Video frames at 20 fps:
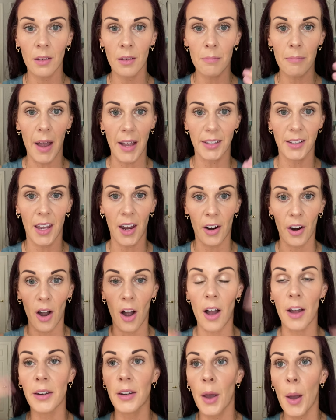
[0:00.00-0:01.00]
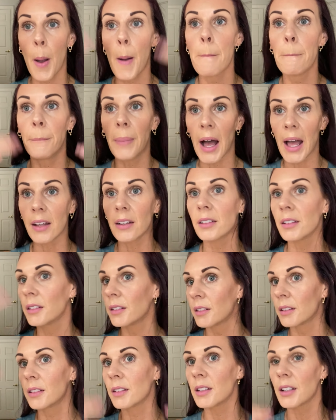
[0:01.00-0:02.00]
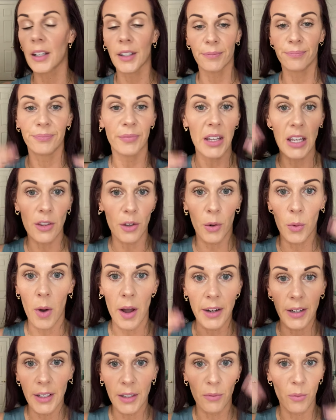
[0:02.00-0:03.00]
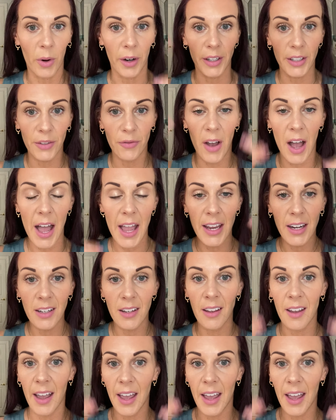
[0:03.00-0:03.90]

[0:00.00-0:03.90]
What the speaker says: mascara on, but either one, it works fine.